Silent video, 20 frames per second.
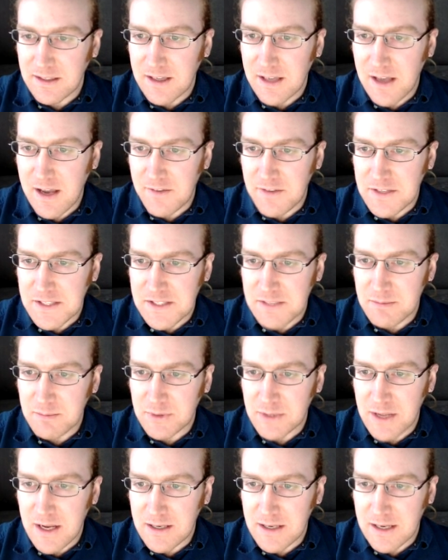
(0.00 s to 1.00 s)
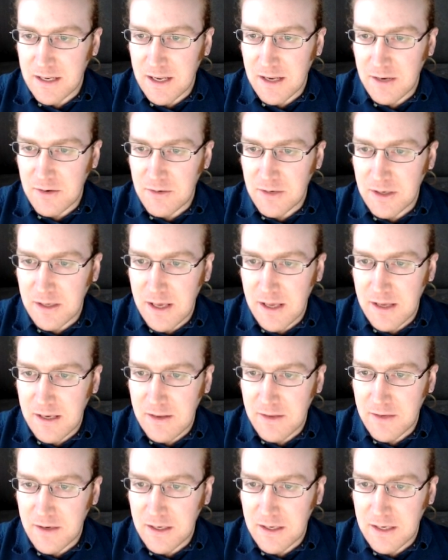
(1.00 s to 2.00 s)
If he doesn't block, I can go again,
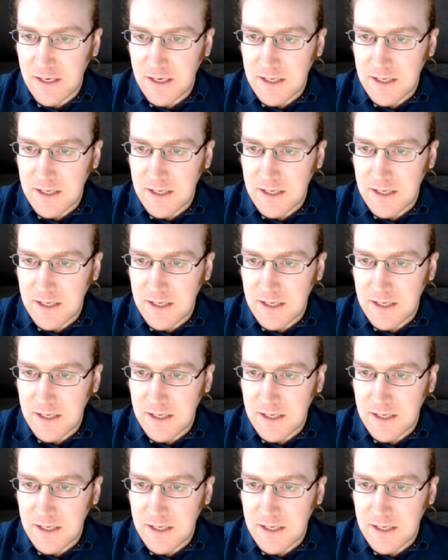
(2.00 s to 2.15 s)
and then I can